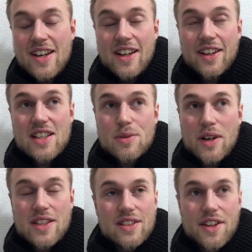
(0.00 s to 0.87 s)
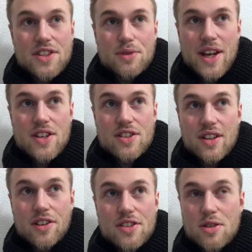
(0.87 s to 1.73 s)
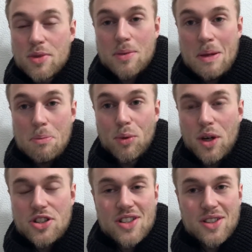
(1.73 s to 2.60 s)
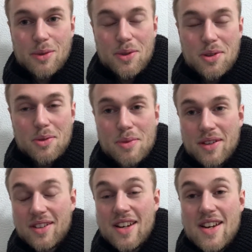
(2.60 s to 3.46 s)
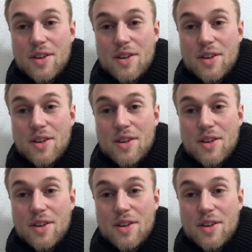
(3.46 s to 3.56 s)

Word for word: And that's why it's not strange that there are so many people watching YouTube and